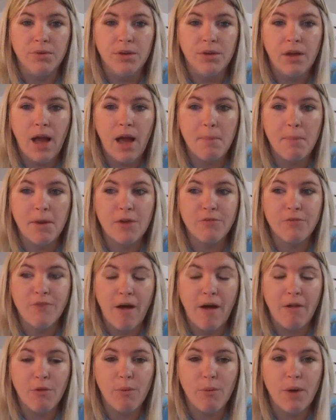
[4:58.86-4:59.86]
I'm going to
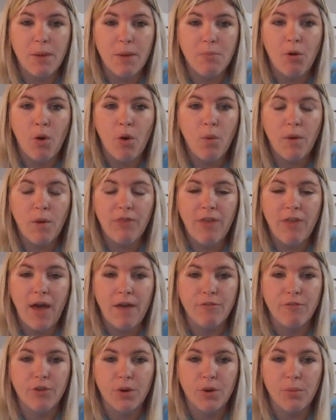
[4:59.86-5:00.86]
follow up with
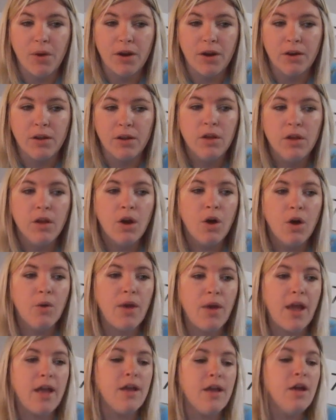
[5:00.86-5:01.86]
everyone.
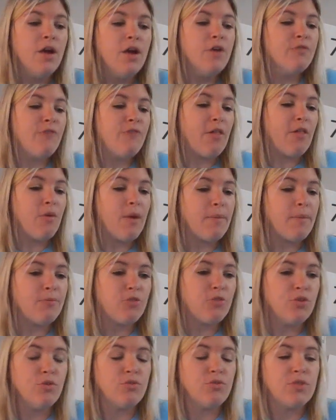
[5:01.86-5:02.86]
Okay. Follow up
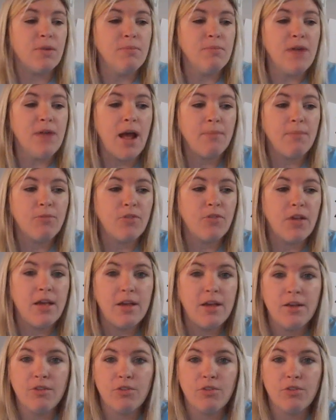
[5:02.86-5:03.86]
too sometimes is